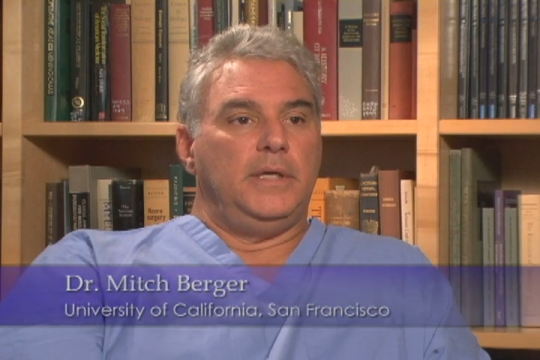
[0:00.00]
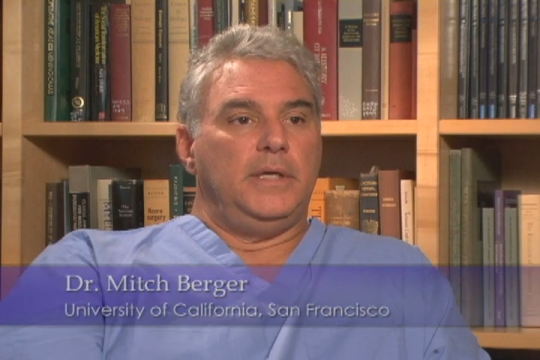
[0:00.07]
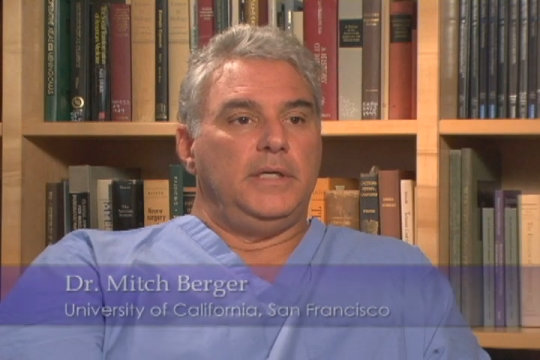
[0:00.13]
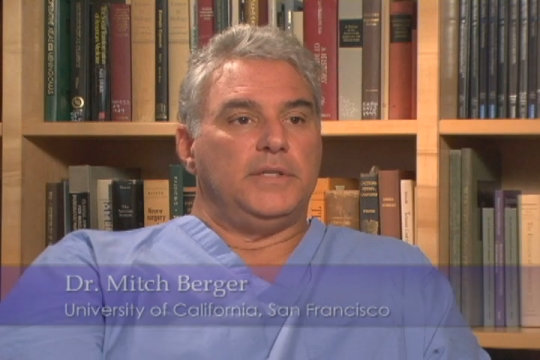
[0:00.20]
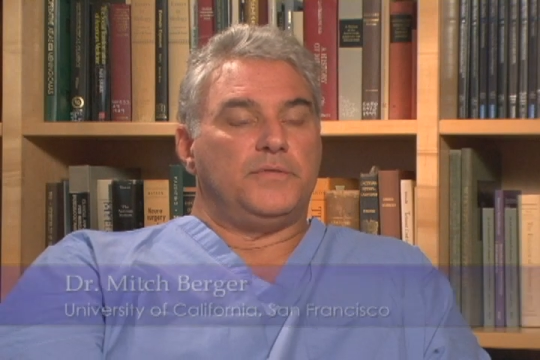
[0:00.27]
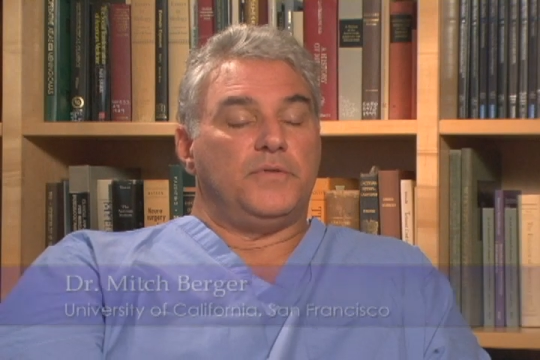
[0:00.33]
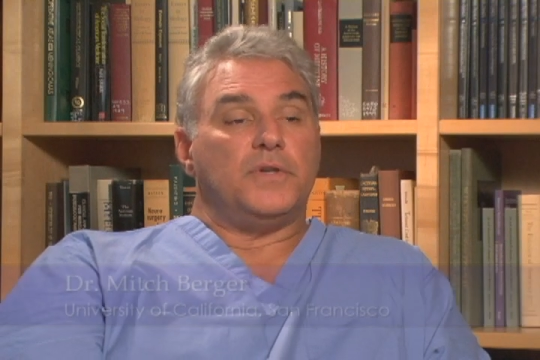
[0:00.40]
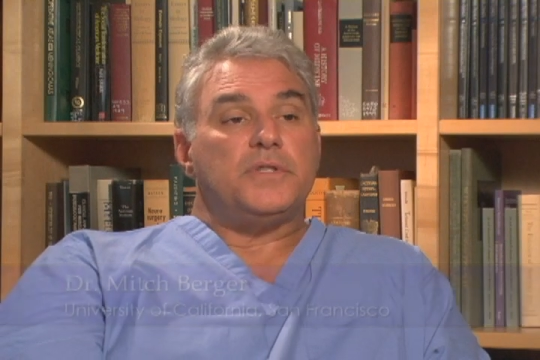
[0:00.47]

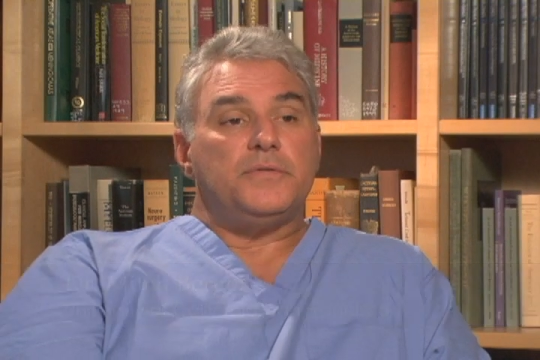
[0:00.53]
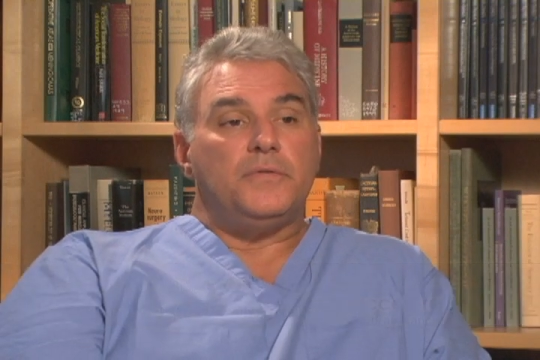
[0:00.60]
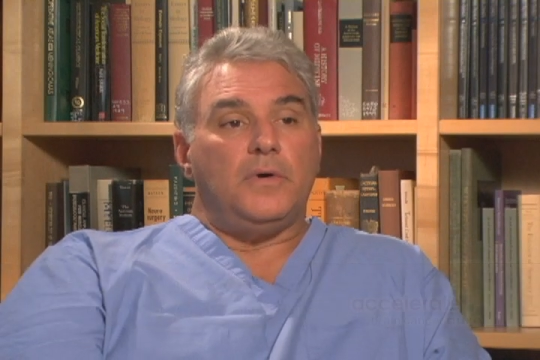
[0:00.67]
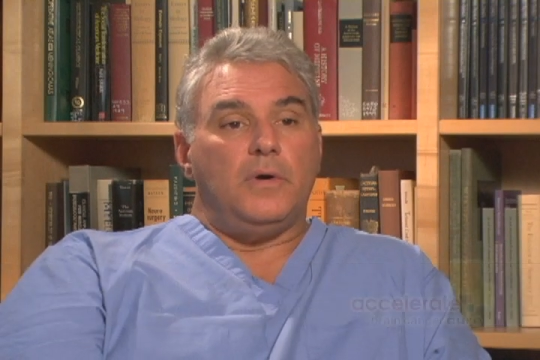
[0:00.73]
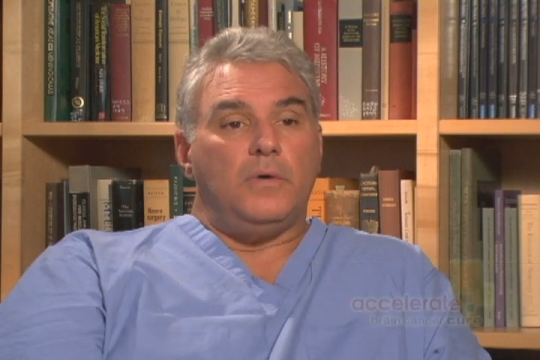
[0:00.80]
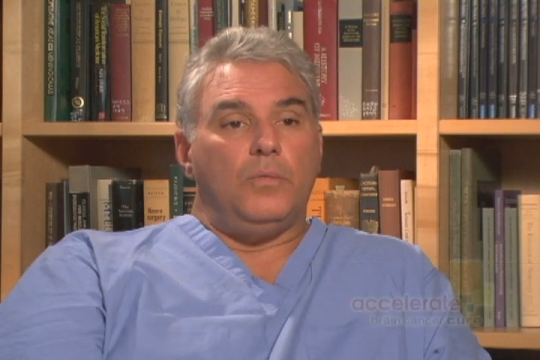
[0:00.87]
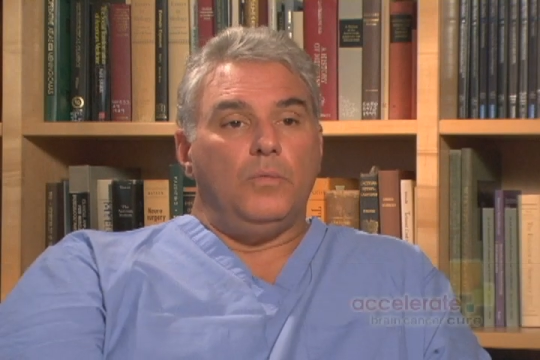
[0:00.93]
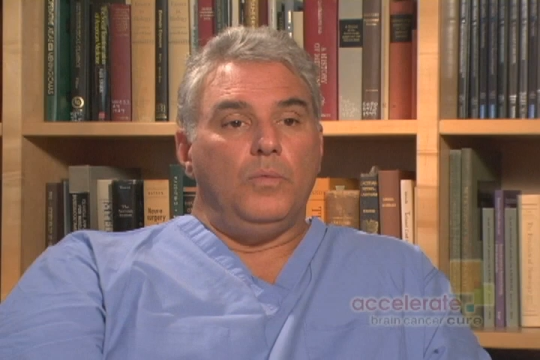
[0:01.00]
is, first of
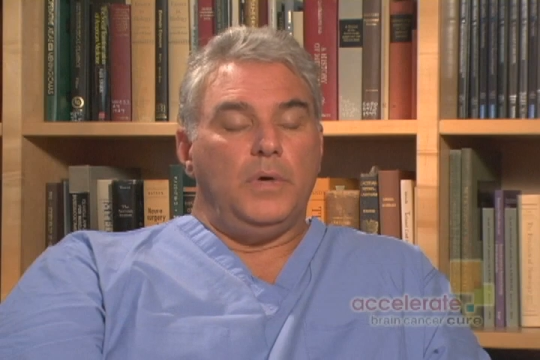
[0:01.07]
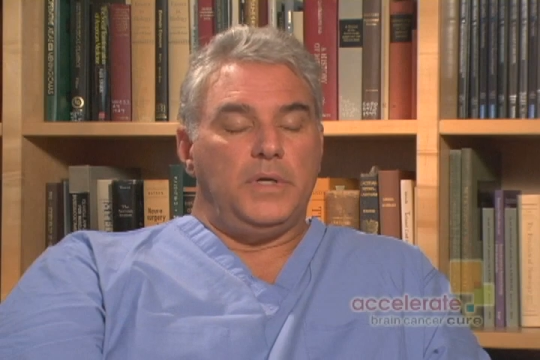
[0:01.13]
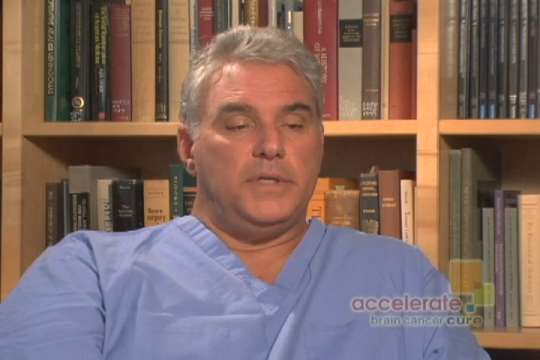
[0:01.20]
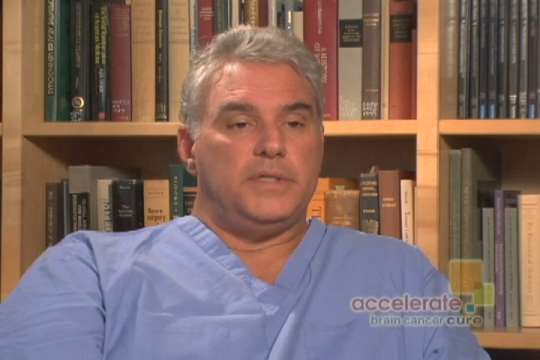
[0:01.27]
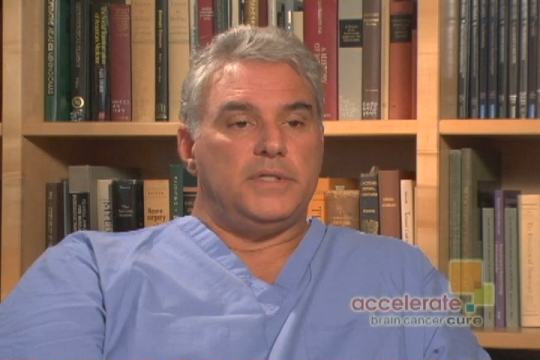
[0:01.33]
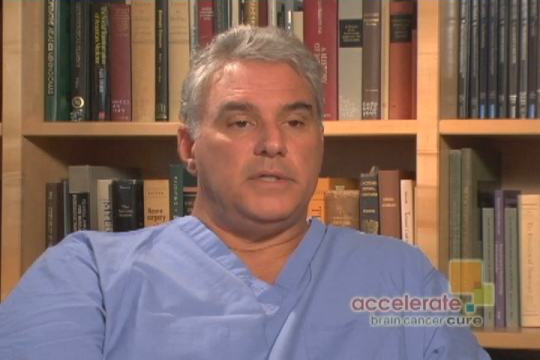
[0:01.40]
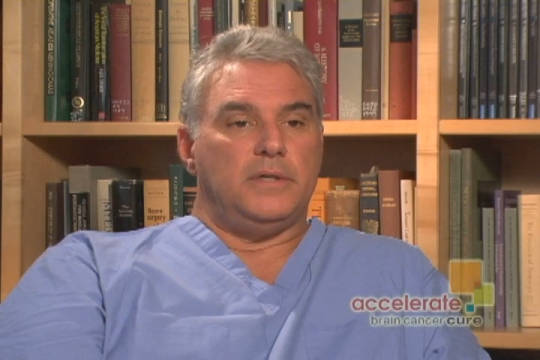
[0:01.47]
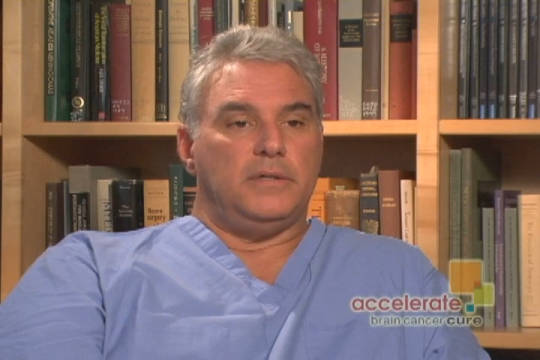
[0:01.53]
all, what
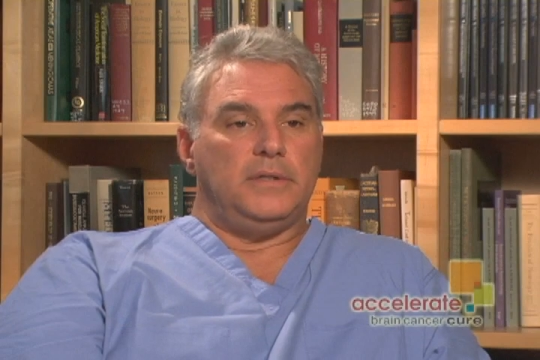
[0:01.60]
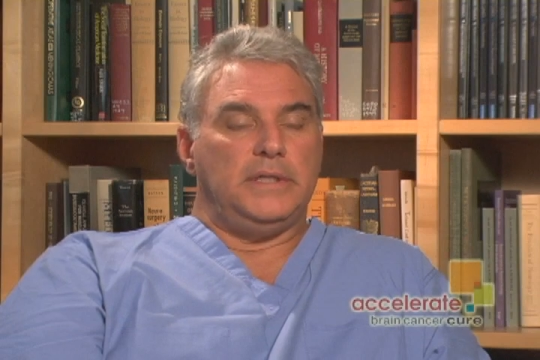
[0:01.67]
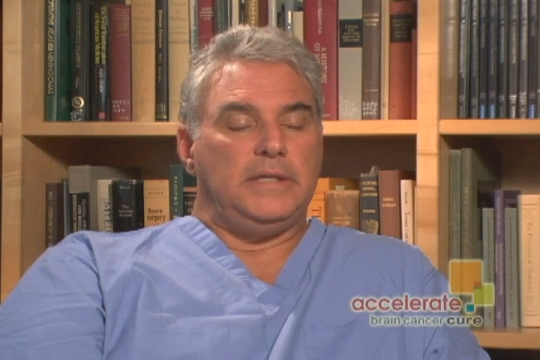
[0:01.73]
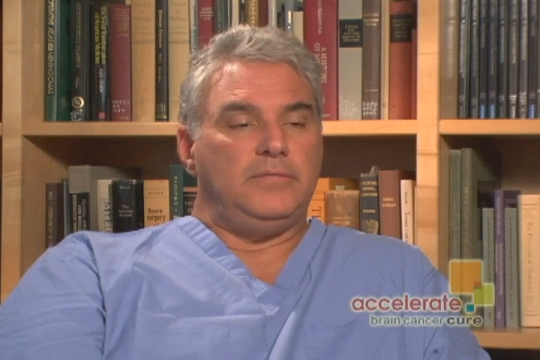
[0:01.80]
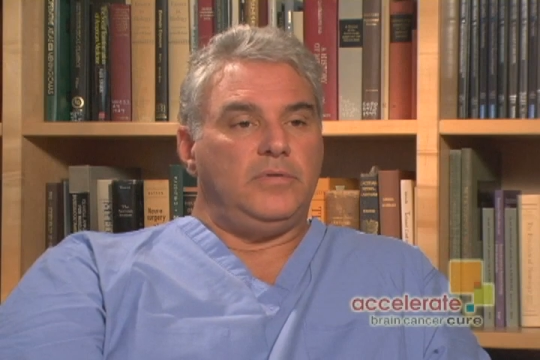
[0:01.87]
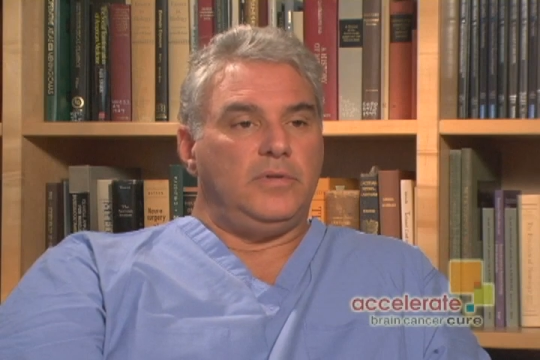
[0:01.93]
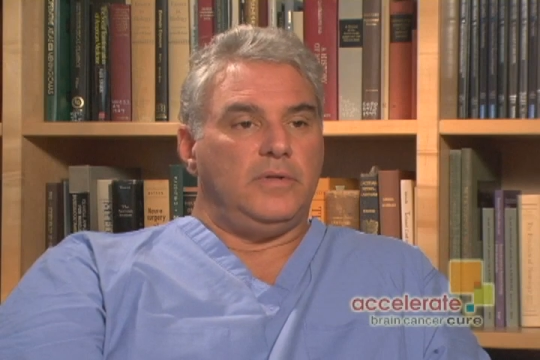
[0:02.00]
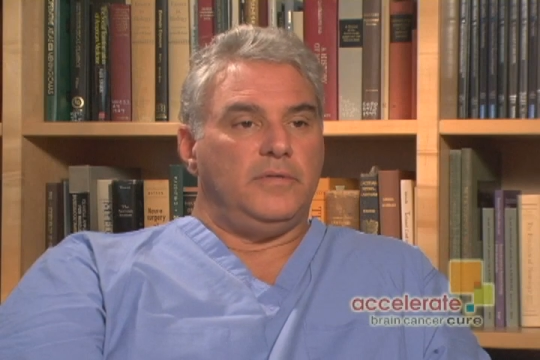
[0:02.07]
is their
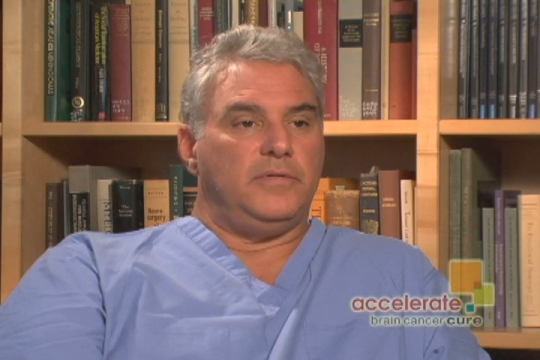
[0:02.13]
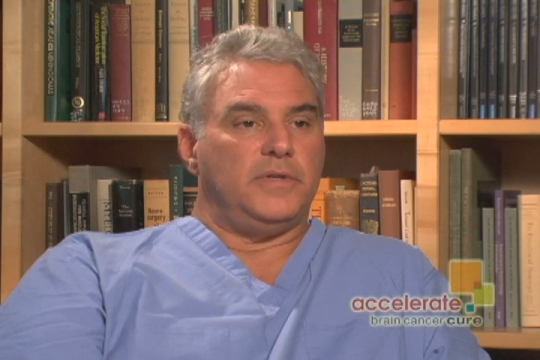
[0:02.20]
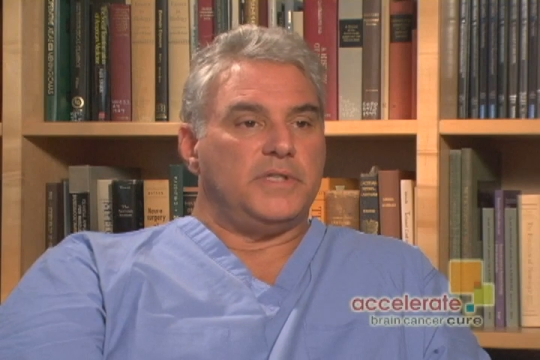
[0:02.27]
level of